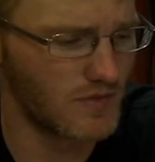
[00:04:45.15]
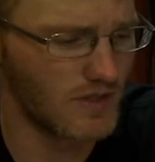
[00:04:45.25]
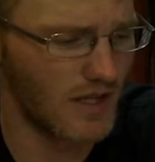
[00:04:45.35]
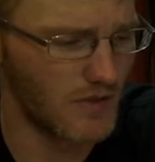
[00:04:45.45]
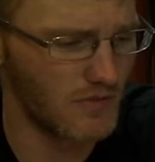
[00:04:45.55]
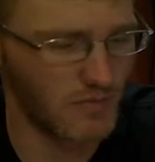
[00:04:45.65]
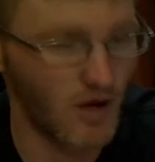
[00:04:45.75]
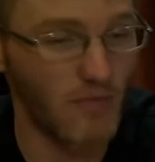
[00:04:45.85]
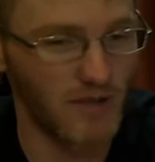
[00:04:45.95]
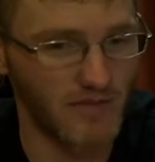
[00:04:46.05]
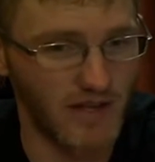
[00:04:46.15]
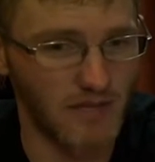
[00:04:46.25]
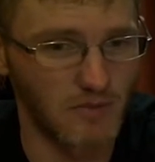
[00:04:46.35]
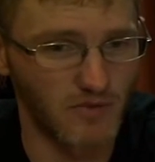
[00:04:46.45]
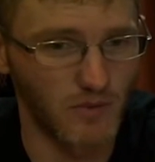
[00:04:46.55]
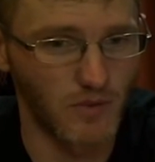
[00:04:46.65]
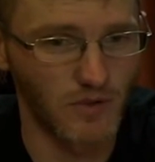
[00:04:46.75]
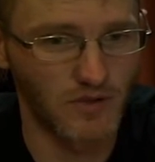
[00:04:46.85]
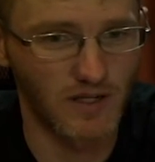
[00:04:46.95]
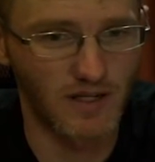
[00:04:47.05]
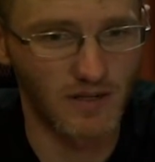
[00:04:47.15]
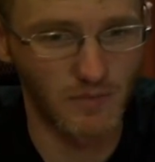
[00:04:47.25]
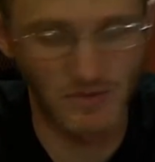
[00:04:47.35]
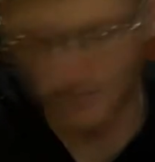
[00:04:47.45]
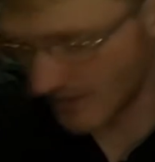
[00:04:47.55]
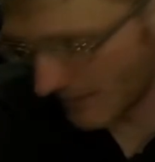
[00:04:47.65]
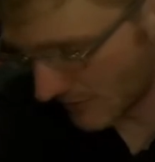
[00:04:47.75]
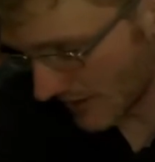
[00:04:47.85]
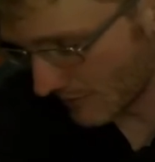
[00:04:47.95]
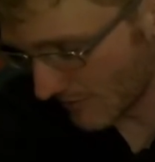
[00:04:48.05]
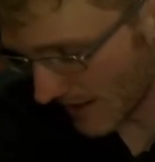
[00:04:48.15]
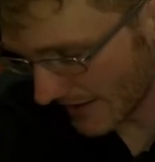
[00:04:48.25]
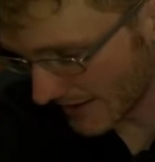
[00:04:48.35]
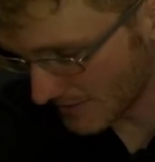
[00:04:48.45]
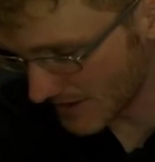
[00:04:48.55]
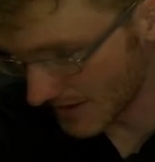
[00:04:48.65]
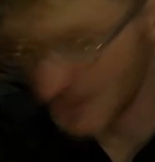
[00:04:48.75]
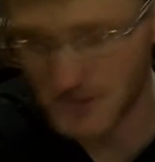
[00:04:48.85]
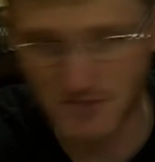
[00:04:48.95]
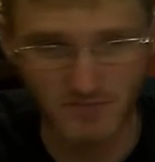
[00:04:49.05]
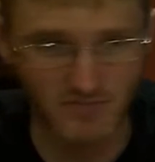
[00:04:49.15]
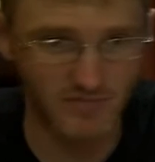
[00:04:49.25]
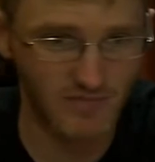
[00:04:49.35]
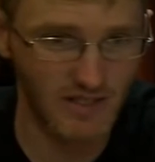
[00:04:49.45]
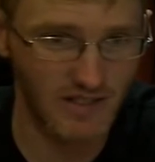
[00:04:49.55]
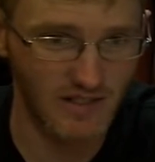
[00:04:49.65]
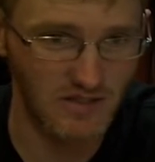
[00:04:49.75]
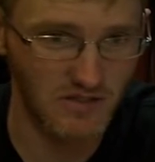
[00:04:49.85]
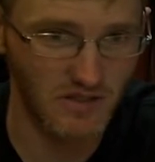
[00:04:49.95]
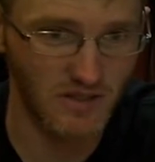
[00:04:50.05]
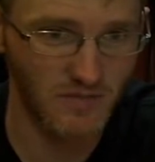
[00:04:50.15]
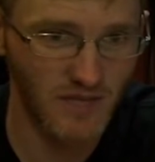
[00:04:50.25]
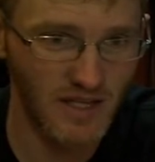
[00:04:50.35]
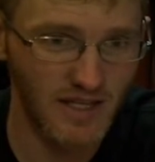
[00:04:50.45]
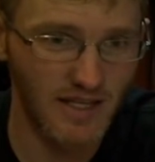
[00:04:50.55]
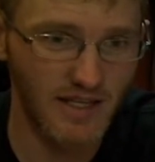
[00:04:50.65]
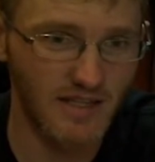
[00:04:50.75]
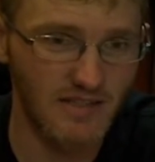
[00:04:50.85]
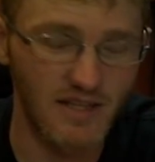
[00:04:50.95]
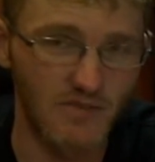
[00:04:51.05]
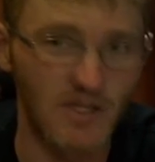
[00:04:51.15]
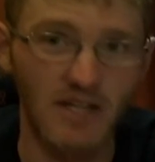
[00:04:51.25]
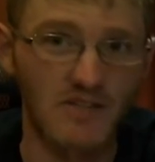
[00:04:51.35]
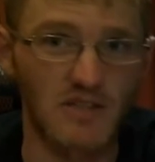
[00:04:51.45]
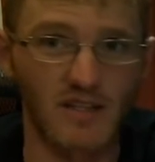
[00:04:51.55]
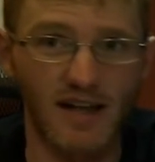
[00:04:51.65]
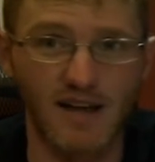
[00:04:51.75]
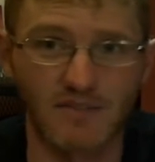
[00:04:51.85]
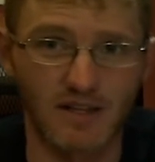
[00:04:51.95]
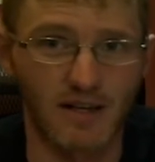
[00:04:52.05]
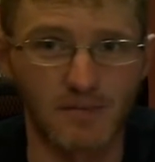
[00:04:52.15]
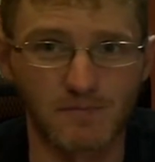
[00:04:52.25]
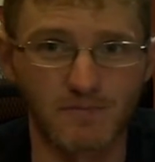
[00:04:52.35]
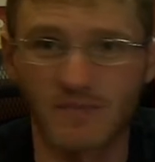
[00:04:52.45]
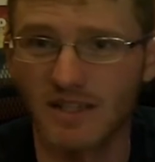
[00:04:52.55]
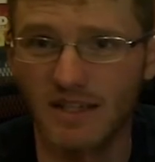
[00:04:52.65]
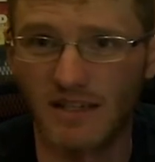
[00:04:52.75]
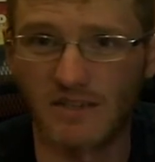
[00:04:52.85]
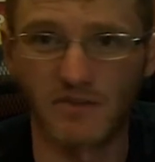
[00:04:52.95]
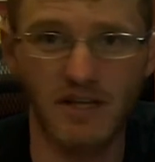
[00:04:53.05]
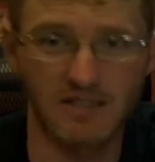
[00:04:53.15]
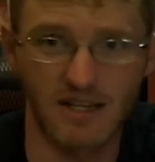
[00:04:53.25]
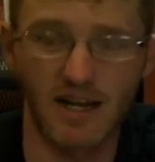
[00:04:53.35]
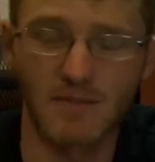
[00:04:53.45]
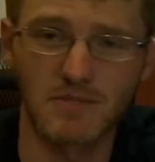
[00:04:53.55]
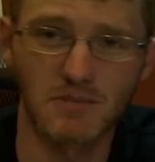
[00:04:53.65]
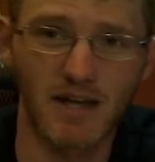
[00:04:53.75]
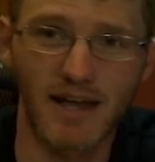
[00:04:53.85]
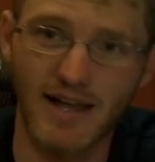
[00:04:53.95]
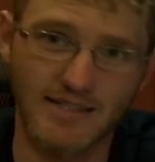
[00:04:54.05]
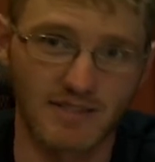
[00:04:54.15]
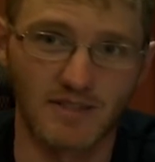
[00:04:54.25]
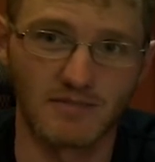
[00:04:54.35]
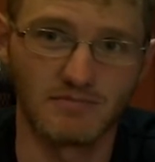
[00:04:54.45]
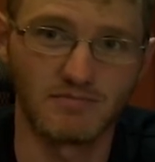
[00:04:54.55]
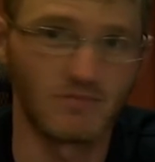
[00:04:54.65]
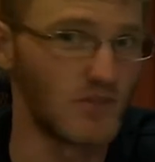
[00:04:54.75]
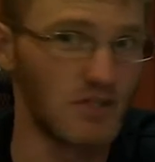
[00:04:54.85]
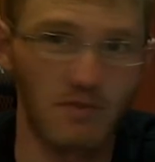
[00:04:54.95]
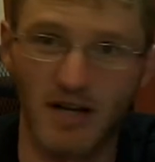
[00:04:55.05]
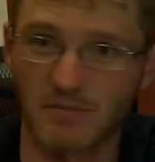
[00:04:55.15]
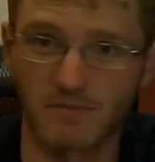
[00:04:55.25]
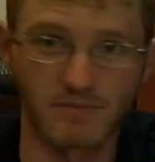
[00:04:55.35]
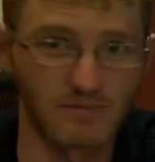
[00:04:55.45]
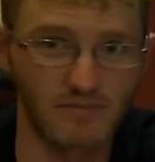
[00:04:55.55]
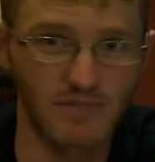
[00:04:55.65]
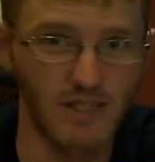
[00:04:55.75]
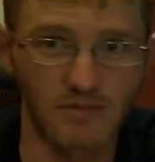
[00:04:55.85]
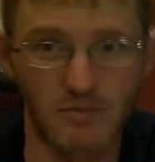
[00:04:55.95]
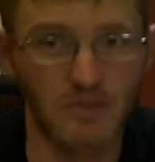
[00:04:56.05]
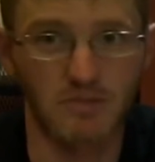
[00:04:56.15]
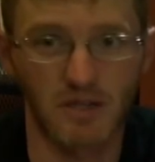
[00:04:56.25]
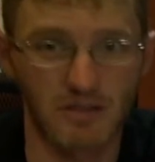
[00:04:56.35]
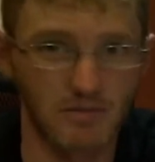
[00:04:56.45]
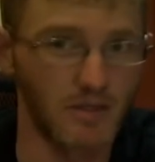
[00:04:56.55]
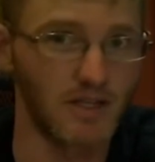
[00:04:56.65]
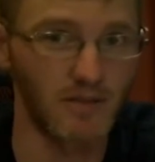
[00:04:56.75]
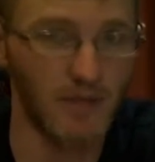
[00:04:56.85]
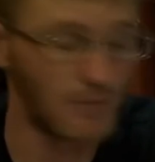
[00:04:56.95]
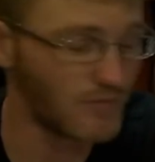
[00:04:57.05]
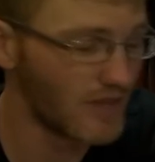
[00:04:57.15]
another problem I've had before when I've left my M-Touch in an install is they've changed the live time and the fade times by accident, just by pushing buttons, playing around.